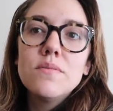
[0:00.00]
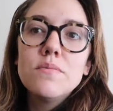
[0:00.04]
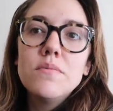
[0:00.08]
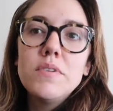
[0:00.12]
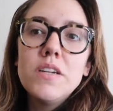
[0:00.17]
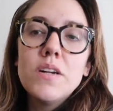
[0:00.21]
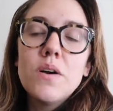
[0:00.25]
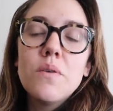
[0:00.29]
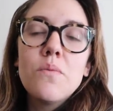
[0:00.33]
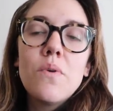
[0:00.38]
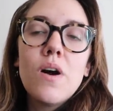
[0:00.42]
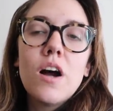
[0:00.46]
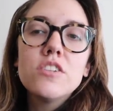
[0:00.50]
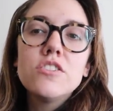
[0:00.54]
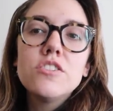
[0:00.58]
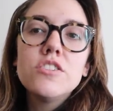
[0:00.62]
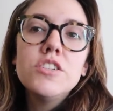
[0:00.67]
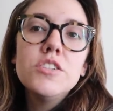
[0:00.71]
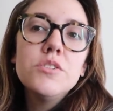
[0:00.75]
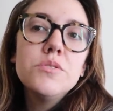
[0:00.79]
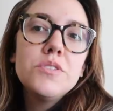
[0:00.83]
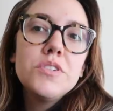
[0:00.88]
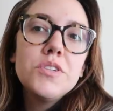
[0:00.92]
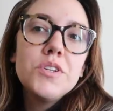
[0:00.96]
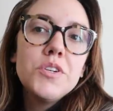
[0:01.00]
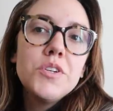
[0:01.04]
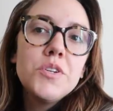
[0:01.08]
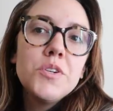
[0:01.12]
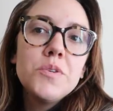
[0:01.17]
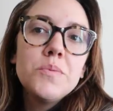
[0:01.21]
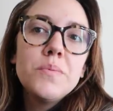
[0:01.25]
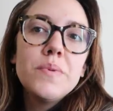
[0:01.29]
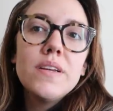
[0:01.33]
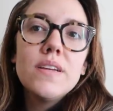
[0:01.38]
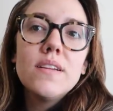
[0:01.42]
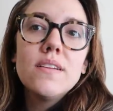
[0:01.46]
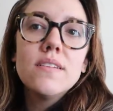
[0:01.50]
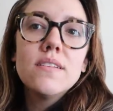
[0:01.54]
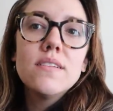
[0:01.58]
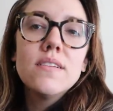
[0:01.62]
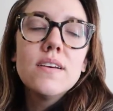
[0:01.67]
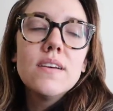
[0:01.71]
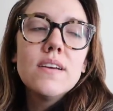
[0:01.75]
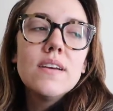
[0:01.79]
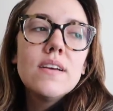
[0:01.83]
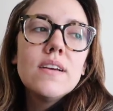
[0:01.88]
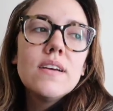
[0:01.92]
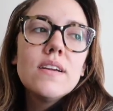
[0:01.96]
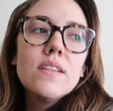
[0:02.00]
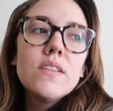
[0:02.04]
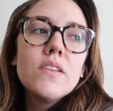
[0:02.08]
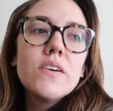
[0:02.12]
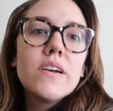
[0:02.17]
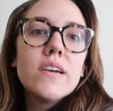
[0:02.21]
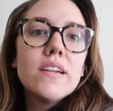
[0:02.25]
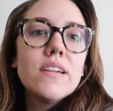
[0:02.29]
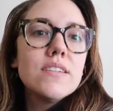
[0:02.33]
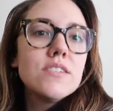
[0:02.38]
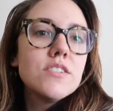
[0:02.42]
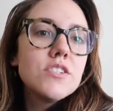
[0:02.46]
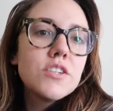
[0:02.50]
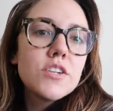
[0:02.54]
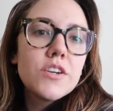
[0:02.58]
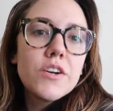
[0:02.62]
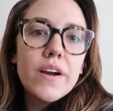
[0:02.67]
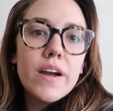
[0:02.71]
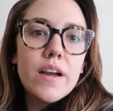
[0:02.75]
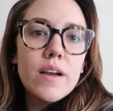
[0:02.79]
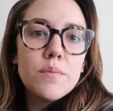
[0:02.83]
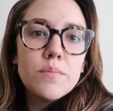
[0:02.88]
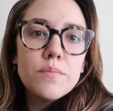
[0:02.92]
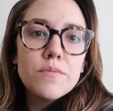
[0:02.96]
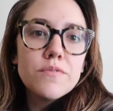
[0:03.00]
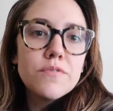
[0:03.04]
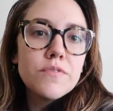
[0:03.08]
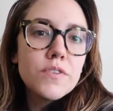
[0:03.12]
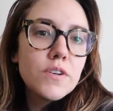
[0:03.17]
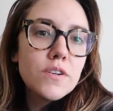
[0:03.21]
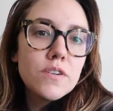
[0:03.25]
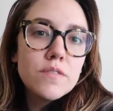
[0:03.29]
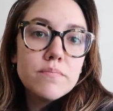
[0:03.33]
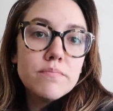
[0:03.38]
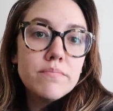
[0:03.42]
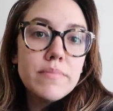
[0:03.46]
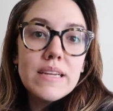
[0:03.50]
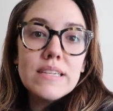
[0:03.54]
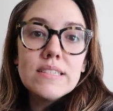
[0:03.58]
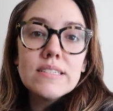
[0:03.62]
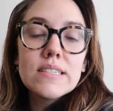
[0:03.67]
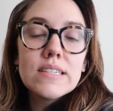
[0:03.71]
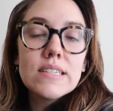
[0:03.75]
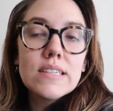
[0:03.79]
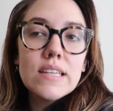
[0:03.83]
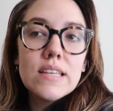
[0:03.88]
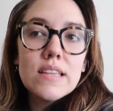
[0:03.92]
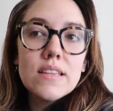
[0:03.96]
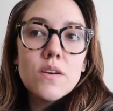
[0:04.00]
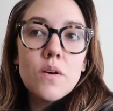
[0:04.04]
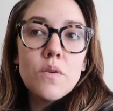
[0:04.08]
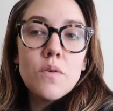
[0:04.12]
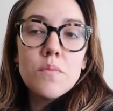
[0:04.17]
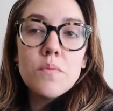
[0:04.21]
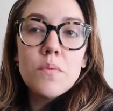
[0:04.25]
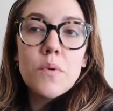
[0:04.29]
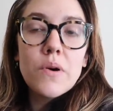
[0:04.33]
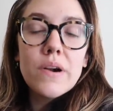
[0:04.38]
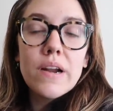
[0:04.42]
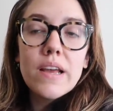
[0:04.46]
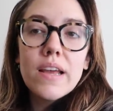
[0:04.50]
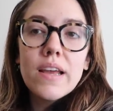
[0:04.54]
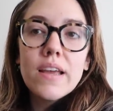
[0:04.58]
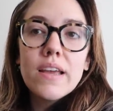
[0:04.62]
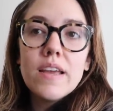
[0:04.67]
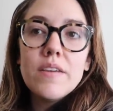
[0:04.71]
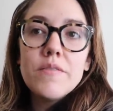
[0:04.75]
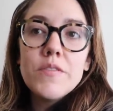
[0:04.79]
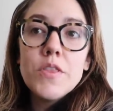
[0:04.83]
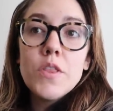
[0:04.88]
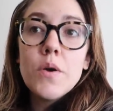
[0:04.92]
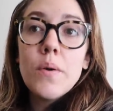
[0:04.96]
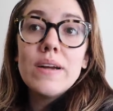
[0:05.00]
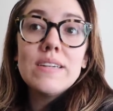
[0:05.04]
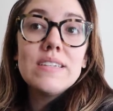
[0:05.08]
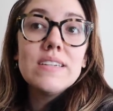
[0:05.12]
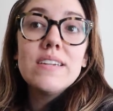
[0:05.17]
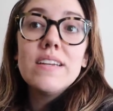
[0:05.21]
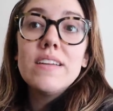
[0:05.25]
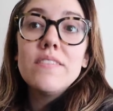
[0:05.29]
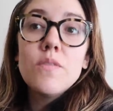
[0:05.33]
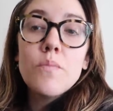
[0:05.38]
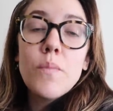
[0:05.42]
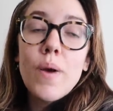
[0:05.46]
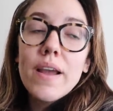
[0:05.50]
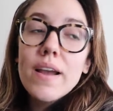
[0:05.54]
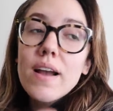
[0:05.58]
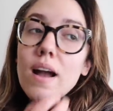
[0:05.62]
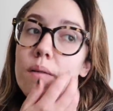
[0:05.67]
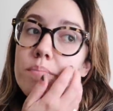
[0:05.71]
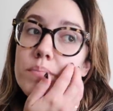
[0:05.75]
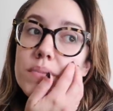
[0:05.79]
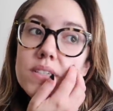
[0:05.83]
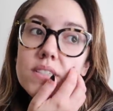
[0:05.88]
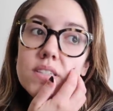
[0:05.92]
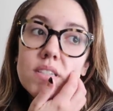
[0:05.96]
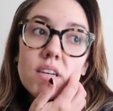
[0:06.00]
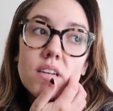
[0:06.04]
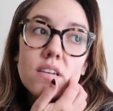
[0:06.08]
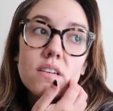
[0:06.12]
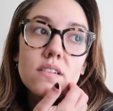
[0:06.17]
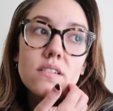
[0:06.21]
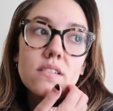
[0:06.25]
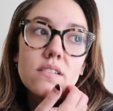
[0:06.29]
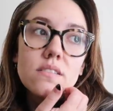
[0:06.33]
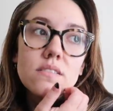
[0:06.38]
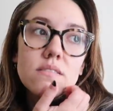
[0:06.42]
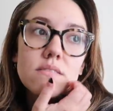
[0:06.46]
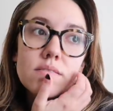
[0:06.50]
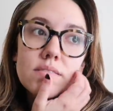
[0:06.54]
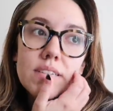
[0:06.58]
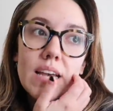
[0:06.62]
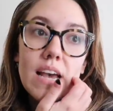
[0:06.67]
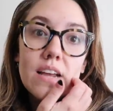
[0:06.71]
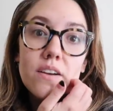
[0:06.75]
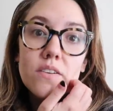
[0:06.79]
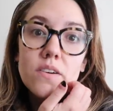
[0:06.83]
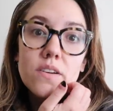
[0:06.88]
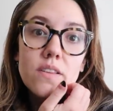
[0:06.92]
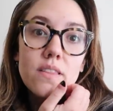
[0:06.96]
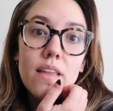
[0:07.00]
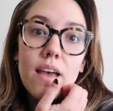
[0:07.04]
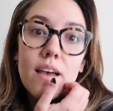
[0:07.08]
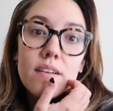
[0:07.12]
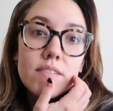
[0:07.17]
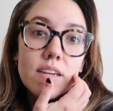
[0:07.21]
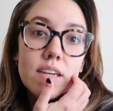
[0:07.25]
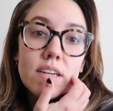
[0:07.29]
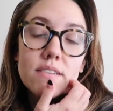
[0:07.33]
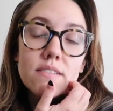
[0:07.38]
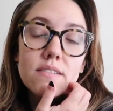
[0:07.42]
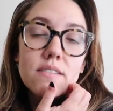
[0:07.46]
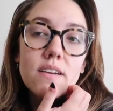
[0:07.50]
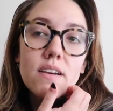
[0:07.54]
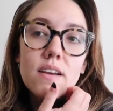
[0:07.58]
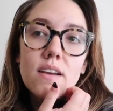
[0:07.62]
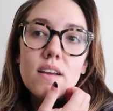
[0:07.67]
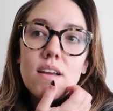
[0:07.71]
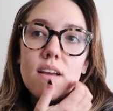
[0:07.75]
you know, watch YouTube and look at Instagram for basically the whole morning, even though I didn't even wake up until 10 or 11.